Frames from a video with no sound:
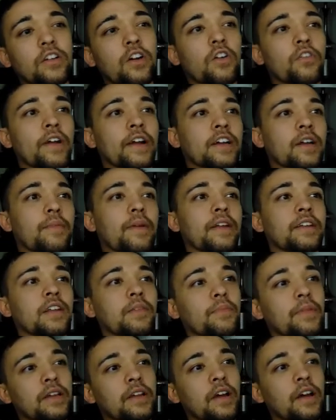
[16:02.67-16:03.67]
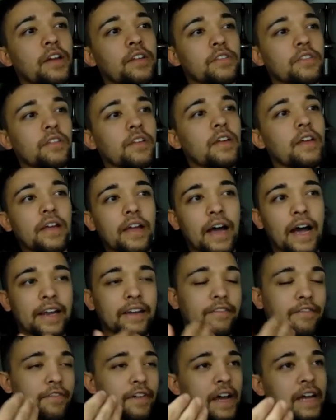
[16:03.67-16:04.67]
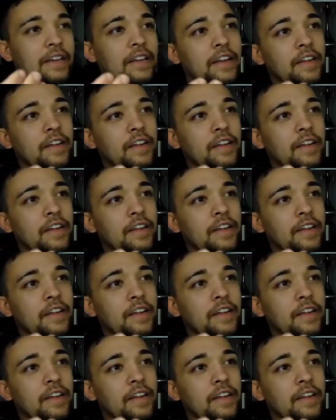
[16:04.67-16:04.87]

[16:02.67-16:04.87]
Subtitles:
don't recommend it because I didn't find